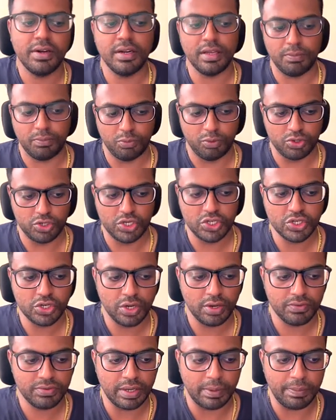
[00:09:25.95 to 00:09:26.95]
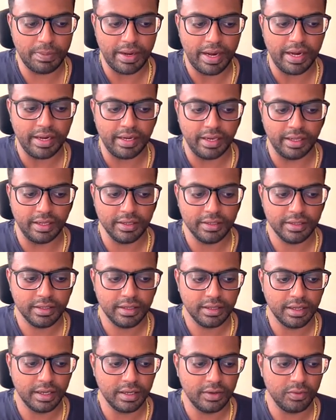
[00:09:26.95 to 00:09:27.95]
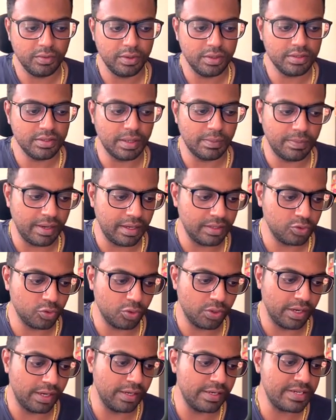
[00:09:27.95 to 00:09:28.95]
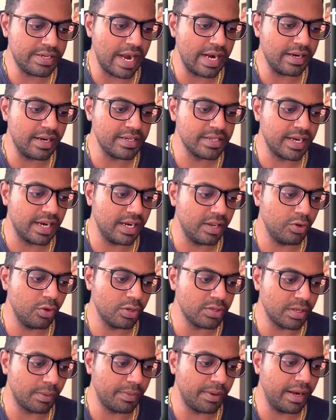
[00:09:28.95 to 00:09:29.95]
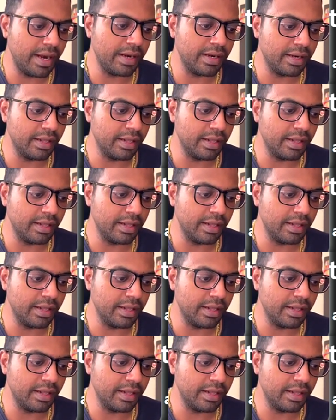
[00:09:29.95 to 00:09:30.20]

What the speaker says: Instead of subtracting it, so in standard scaler you are subtracting